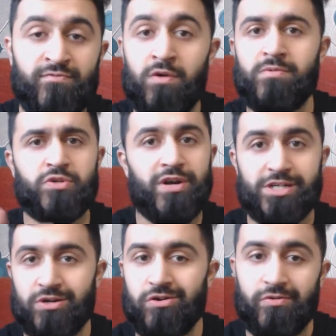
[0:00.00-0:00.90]
form of
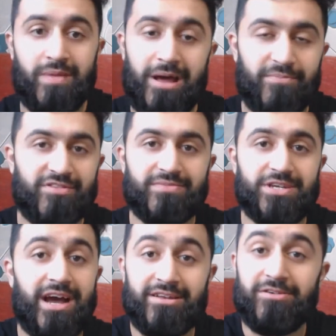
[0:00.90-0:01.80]
treasure or map or some
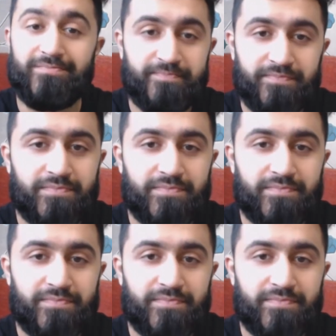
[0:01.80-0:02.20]
shit. I don't know.